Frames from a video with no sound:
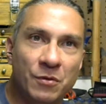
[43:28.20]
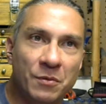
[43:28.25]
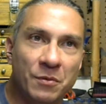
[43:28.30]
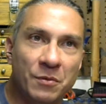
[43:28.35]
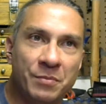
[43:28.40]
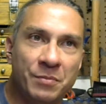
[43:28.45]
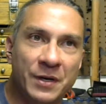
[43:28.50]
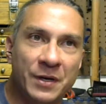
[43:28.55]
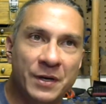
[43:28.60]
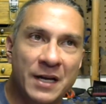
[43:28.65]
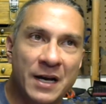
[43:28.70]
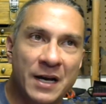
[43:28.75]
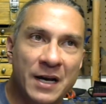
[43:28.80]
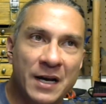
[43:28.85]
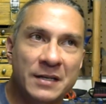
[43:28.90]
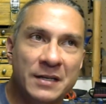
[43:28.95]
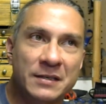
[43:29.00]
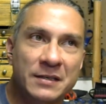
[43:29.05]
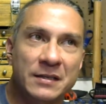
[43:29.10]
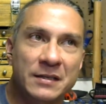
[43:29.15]
but
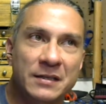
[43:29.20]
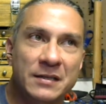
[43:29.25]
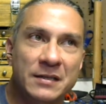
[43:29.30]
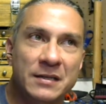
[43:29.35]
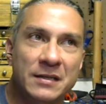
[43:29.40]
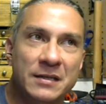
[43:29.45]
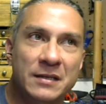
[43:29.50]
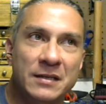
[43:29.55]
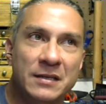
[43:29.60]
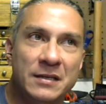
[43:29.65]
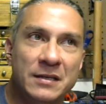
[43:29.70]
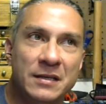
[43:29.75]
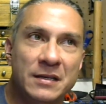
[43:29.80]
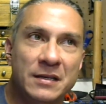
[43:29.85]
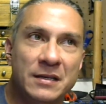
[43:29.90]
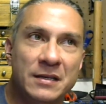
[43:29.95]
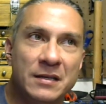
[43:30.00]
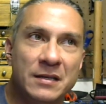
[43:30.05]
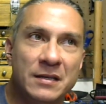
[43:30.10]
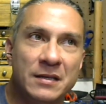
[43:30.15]
not
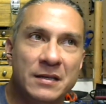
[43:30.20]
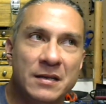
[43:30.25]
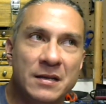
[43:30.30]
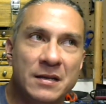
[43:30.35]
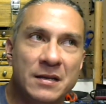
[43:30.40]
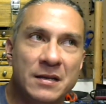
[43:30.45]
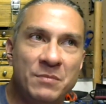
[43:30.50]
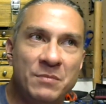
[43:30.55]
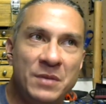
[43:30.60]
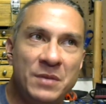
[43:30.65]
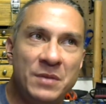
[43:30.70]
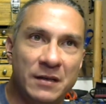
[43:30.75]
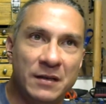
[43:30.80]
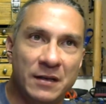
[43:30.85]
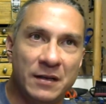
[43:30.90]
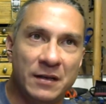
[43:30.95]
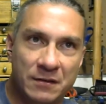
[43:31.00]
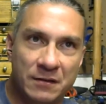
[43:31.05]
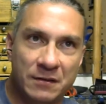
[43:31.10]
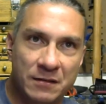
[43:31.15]

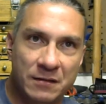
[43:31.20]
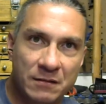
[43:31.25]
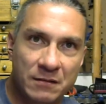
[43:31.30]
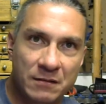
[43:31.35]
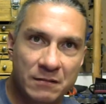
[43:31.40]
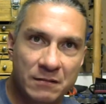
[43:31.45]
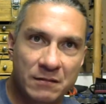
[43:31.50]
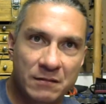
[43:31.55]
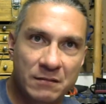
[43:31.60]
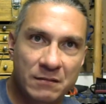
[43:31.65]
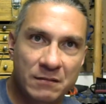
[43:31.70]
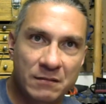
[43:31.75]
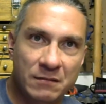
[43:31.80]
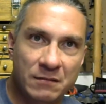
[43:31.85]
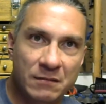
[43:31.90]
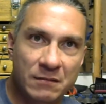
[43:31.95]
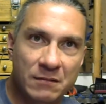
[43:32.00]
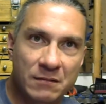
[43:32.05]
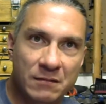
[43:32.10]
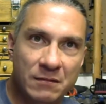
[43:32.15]
immediate,
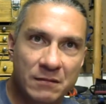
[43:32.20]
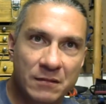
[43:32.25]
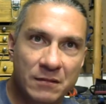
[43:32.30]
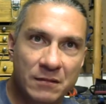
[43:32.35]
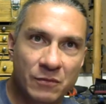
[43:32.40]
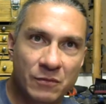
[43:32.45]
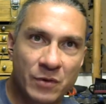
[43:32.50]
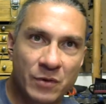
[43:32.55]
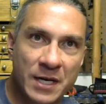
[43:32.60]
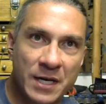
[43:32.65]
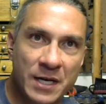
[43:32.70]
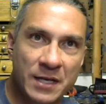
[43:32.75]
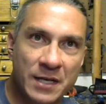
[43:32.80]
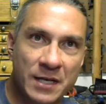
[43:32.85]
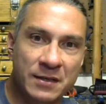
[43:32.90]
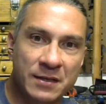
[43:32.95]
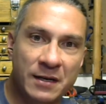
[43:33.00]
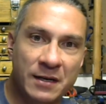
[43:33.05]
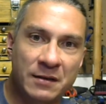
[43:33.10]
right? It's not an